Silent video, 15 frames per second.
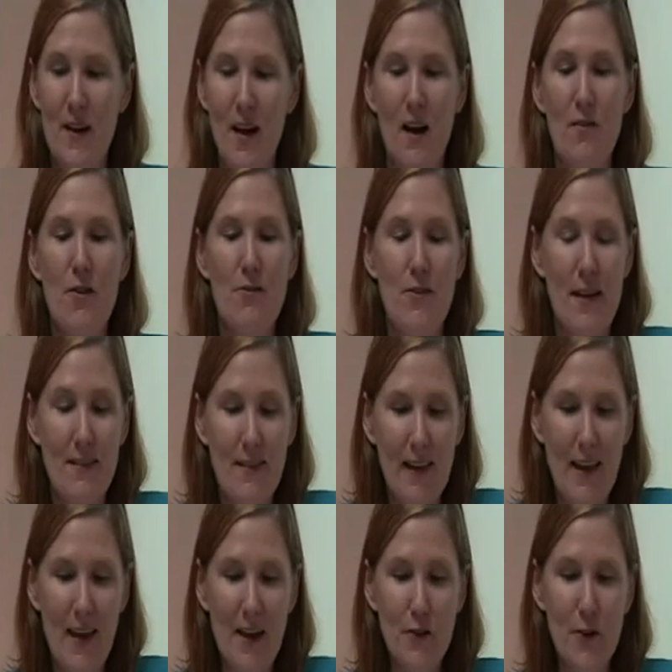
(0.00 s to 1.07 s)
of the Fan
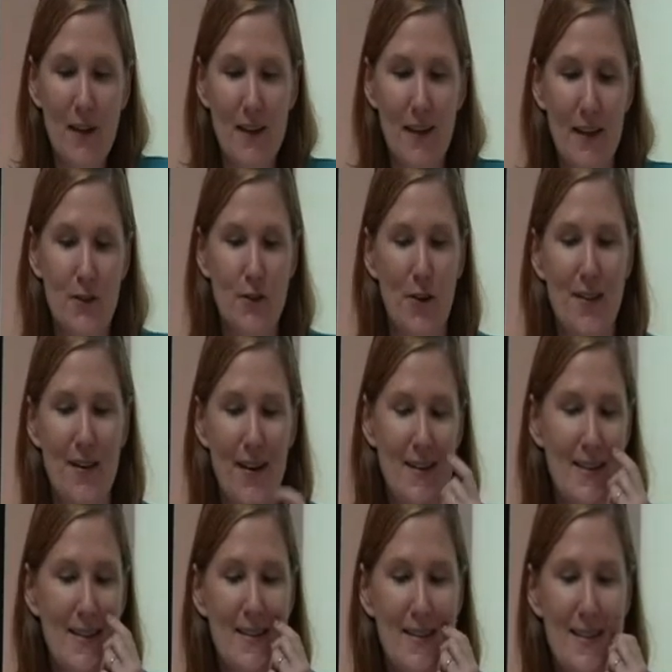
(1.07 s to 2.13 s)
Psychiatric Clinic during the
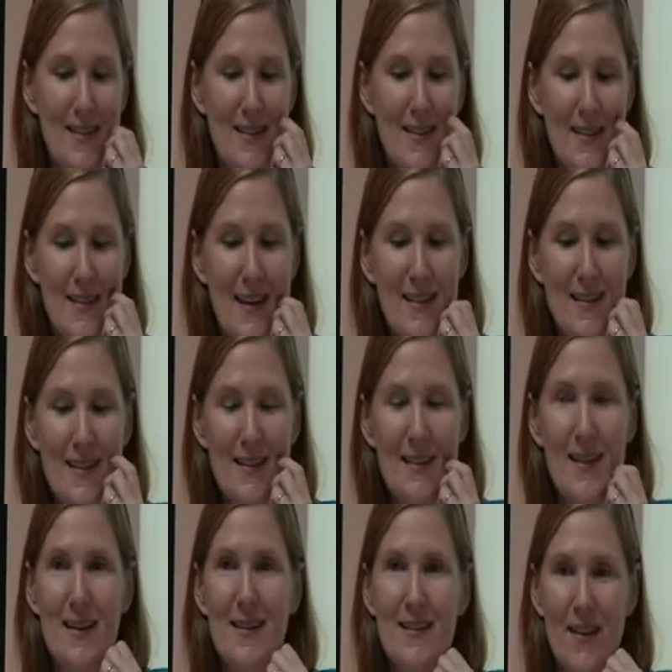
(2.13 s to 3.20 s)
1960s and
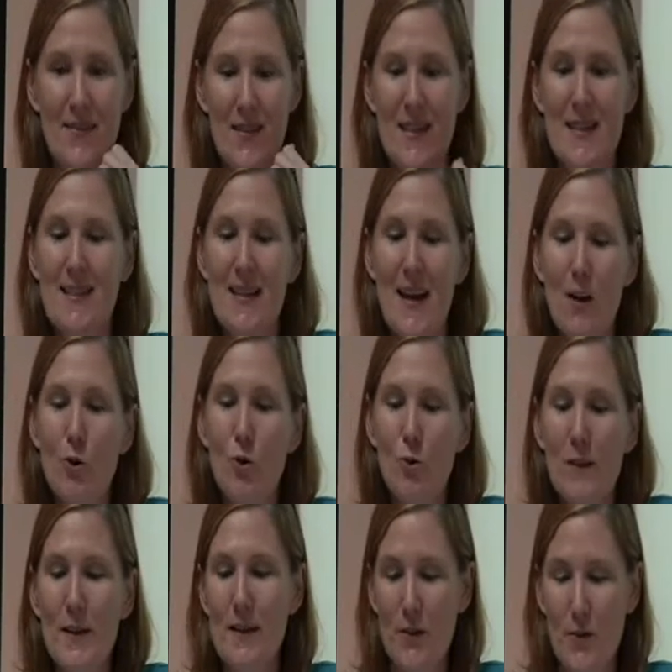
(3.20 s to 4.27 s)
1970s not
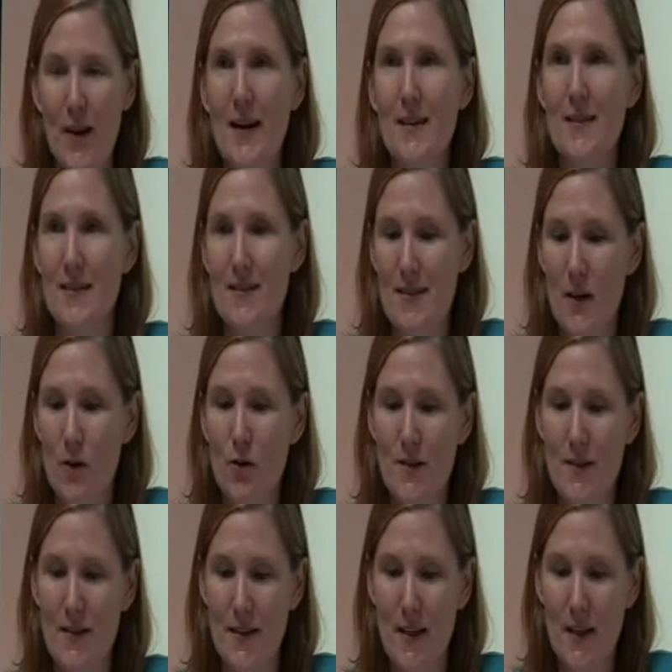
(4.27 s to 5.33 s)
only attracted Senghor's
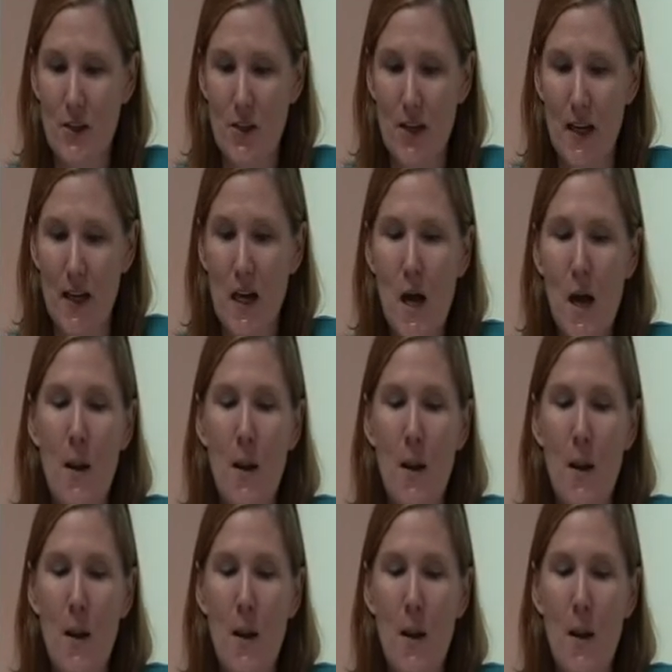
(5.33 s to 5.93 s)
attention,